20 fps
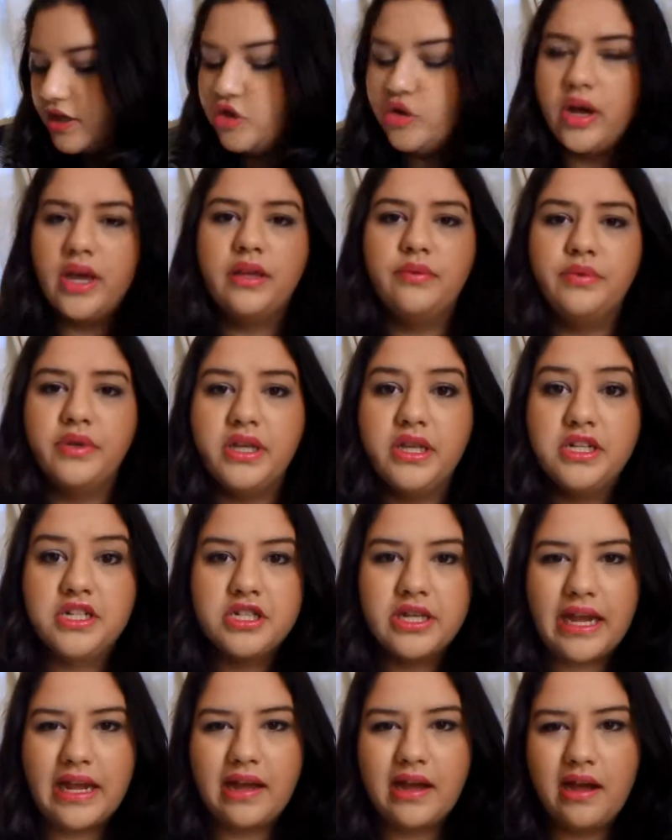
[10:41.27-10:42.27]
so I really just
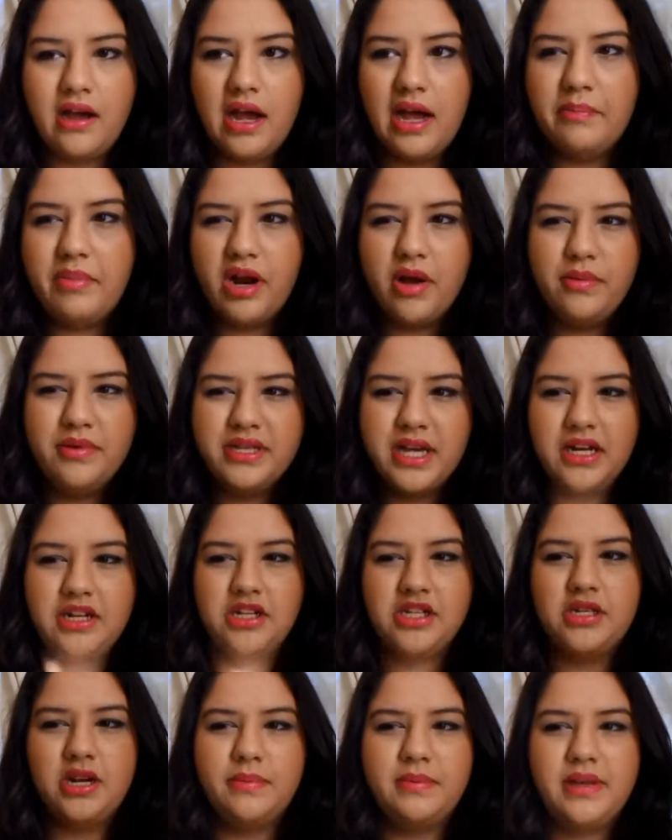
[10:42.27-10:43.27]
like, but I almost kind of just
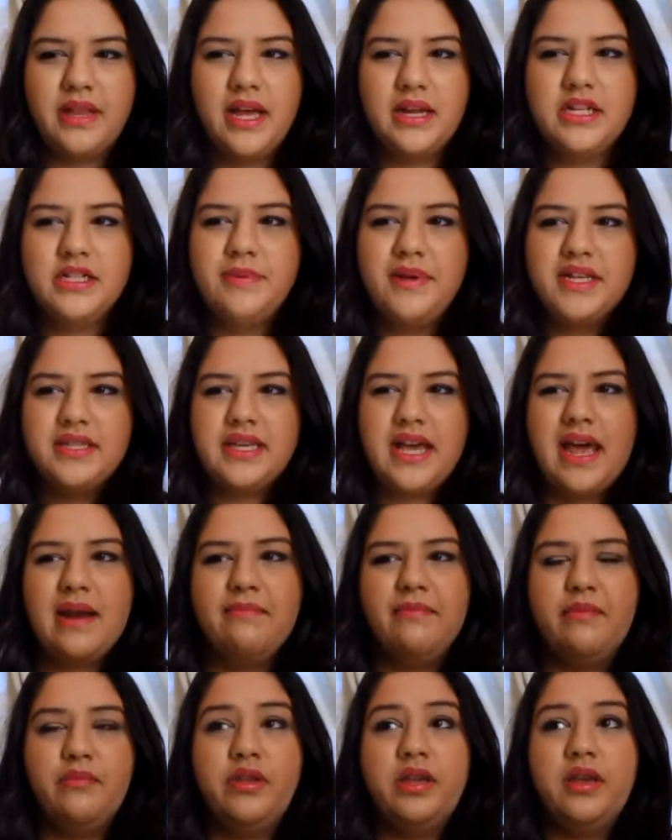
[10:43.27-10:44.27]
stopped at that just because they
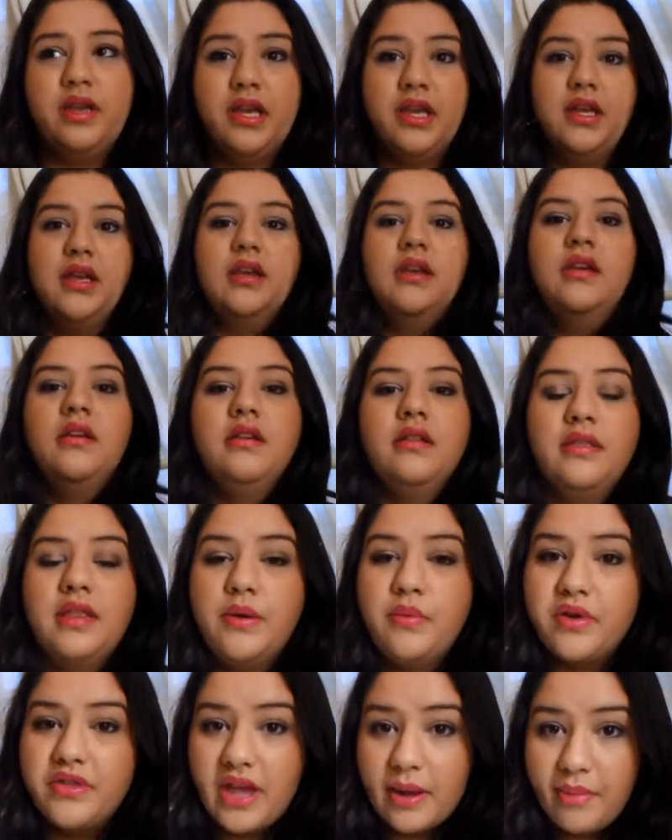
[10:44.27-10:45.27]
hadn't really, they
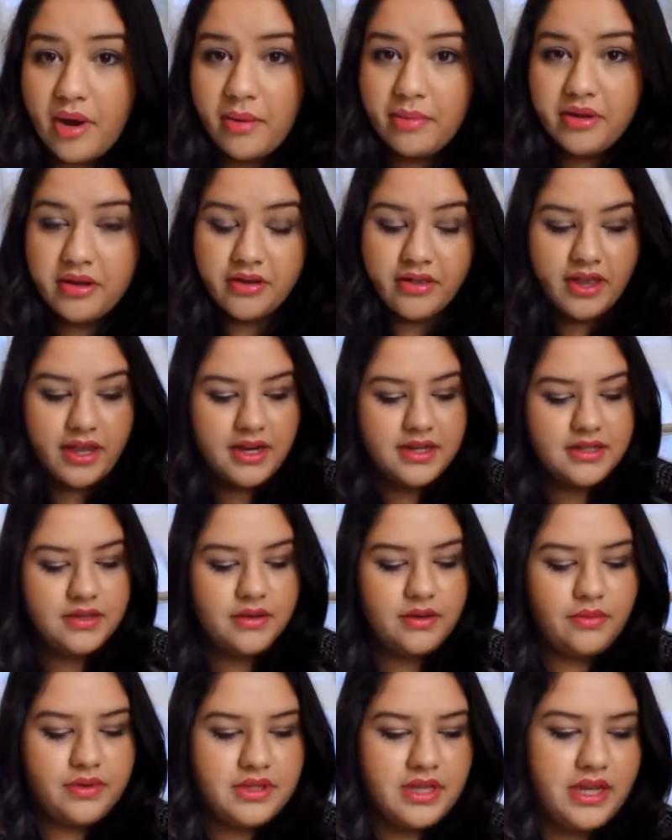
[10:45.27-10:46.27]
weren't that popular then, and so there
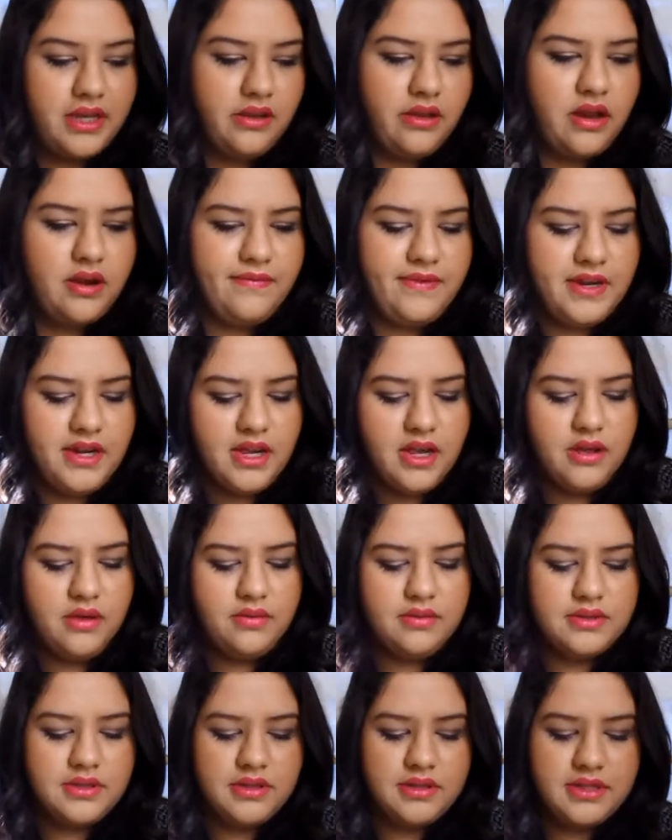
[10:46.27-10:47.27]
wasn't like a lot of
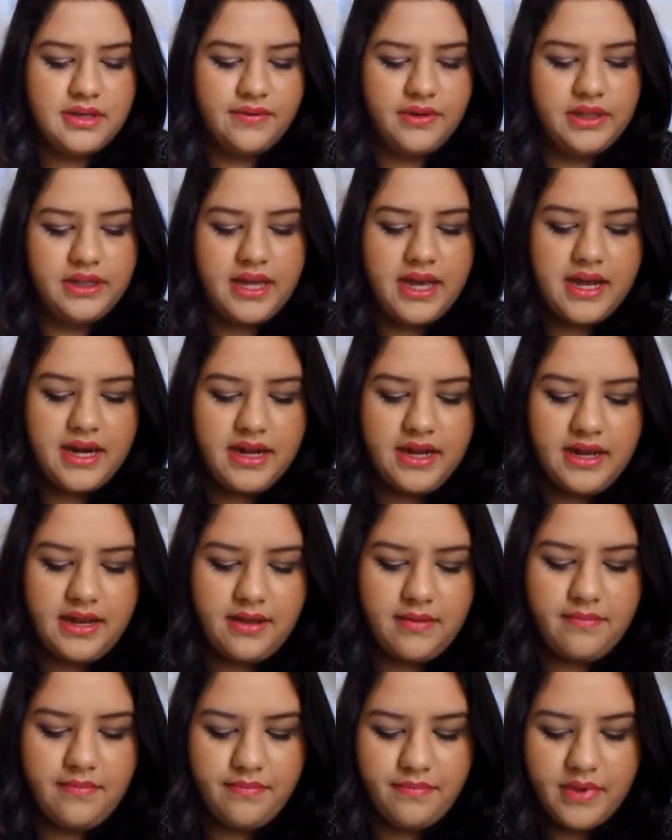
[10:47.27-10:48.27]
videos and stuff like that.
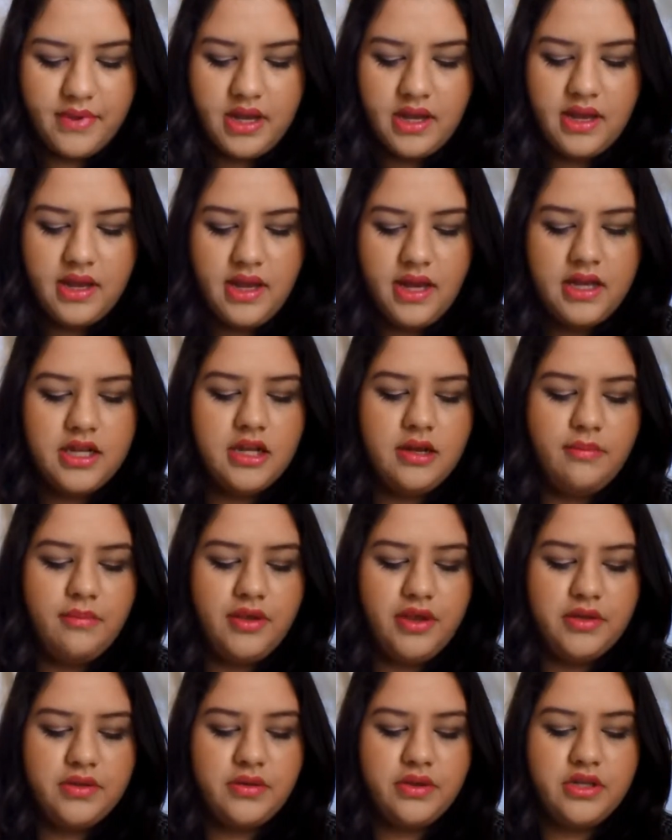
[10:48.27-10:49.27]
But
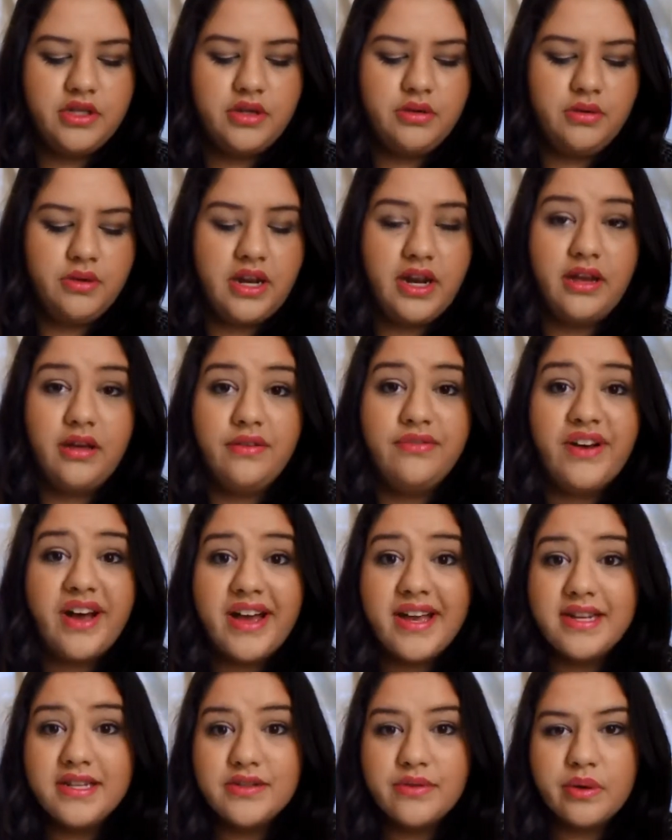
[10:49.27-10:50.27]
those are the two that I could
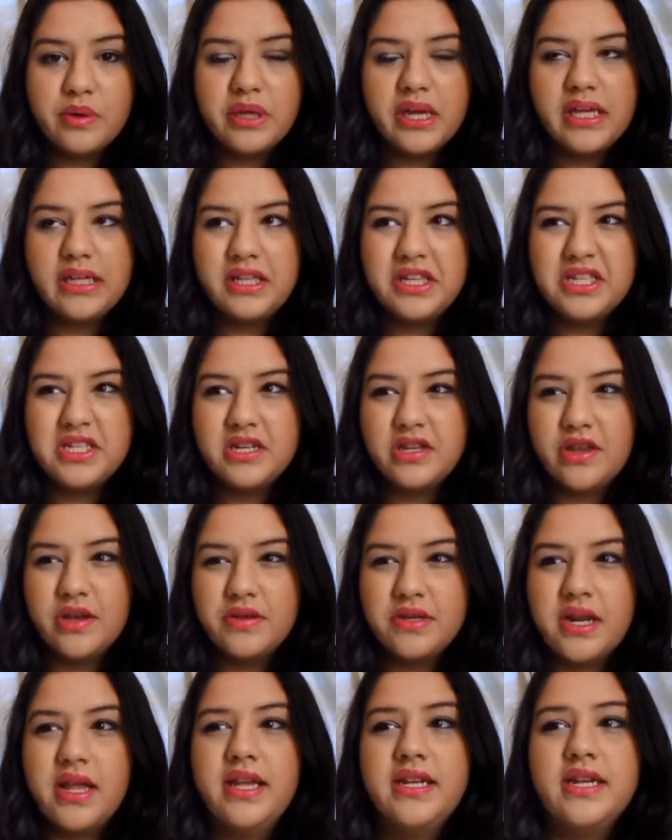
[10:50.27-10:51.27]
find, and so I had listened to those,
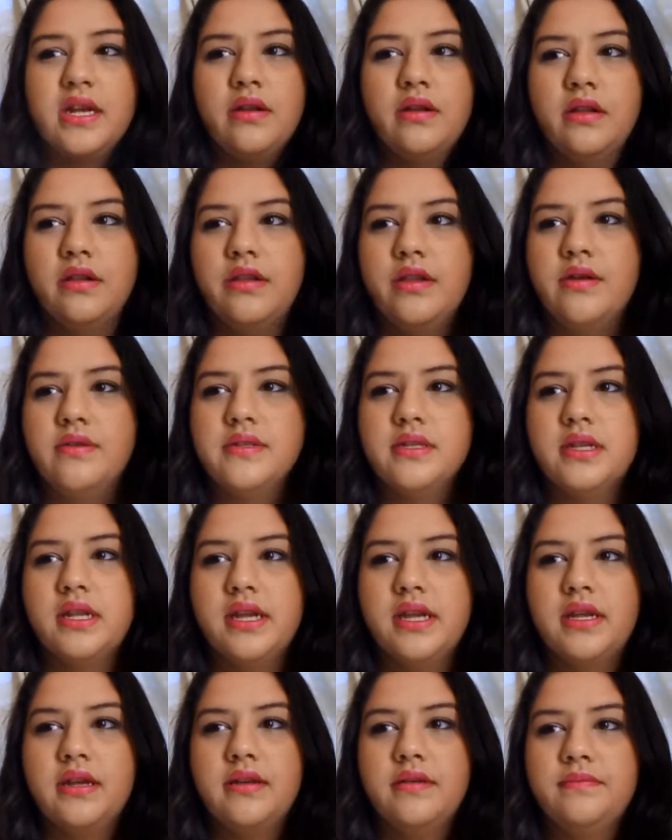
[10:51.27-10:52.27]
and I like downloaded those and
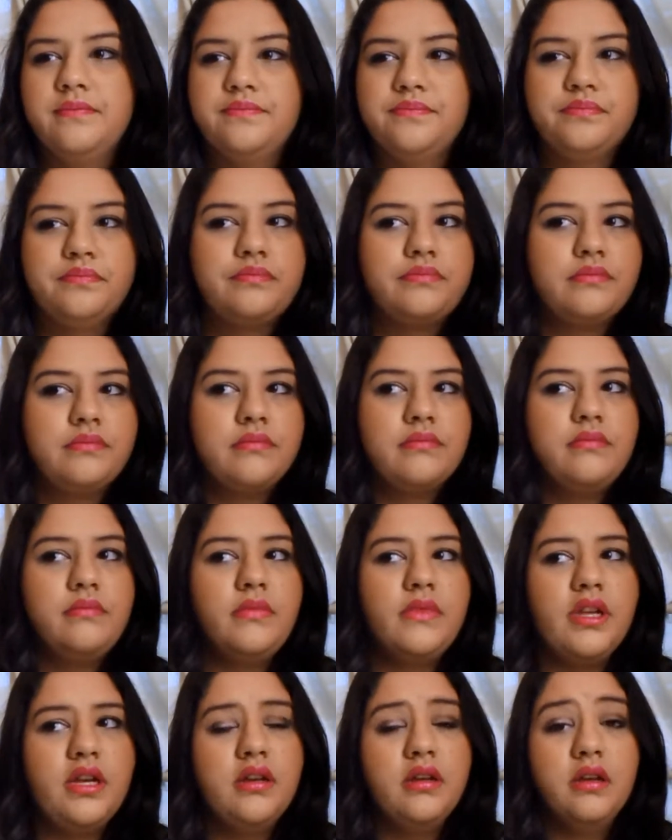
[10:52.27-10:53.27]

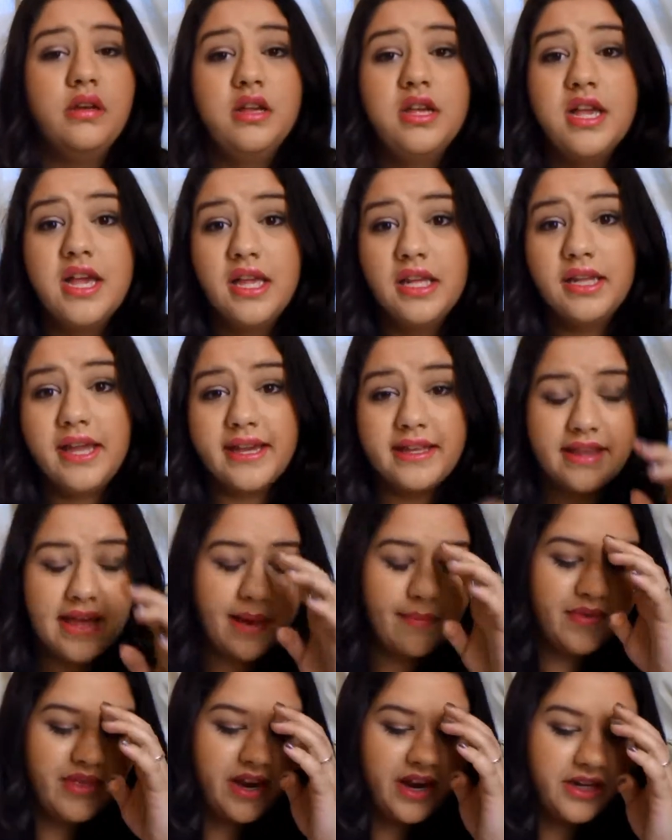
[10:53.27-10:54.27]
like that,
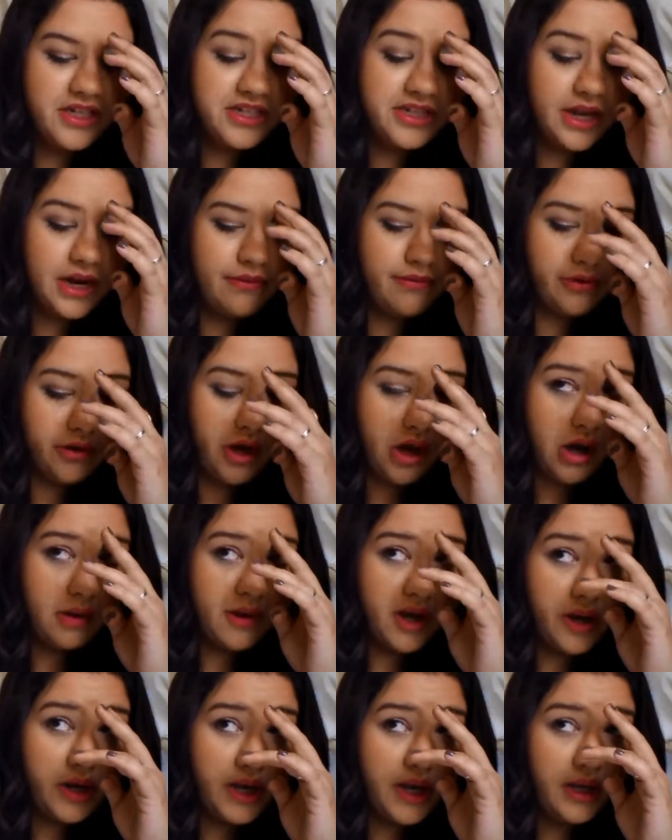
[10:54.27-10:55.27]
but then I just kind of forgot
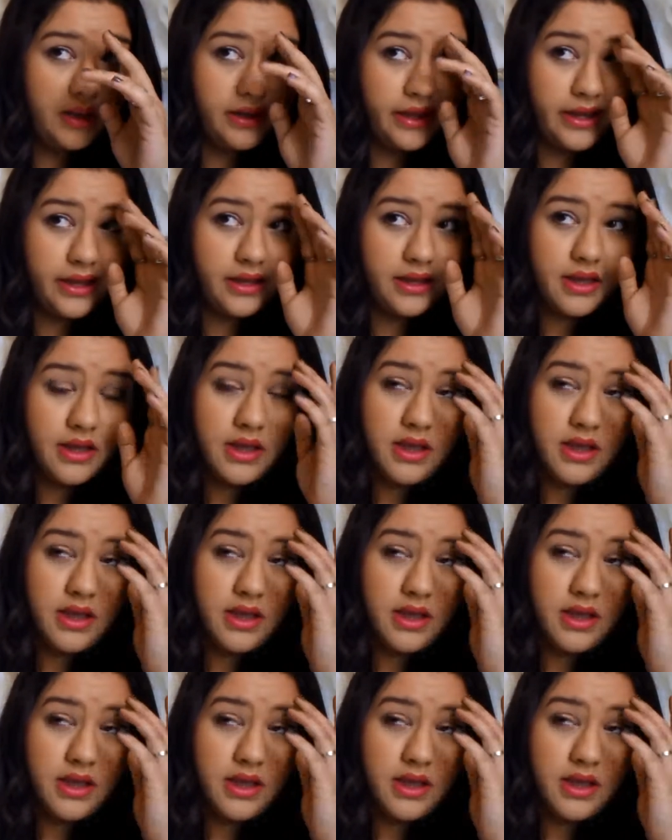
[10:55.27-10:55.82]
about it, like,